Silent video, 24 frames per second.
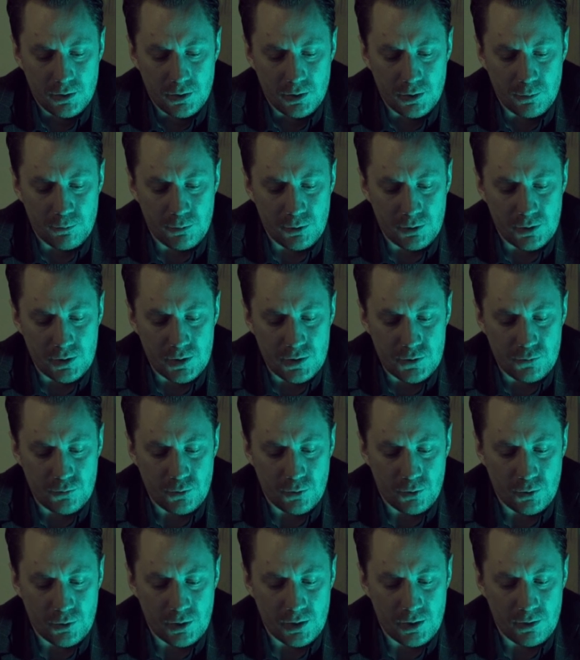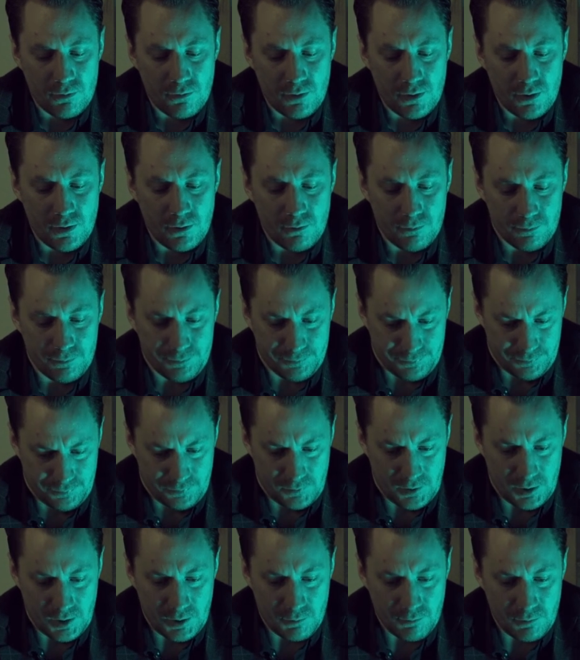He put his forehead with.
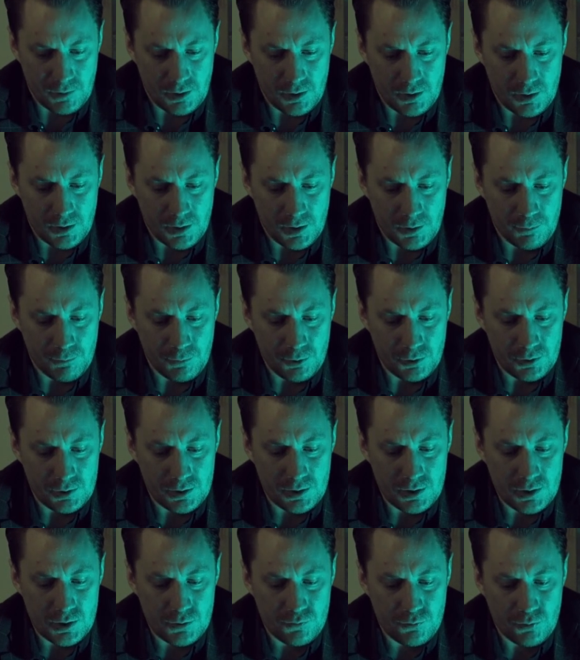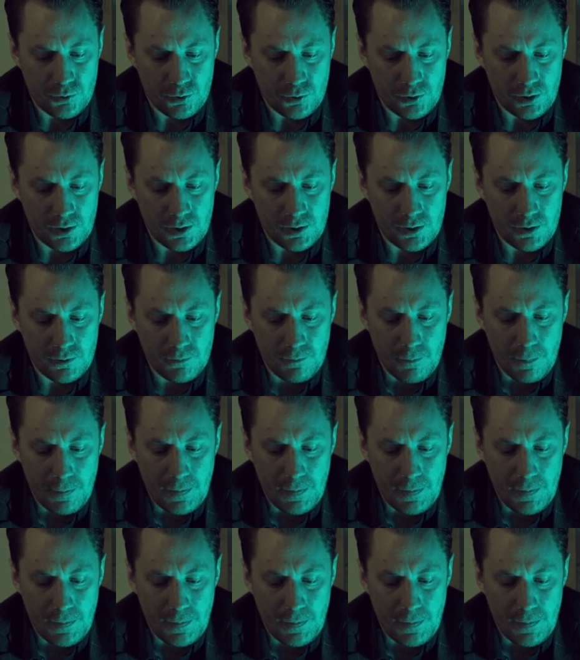He put his forehead.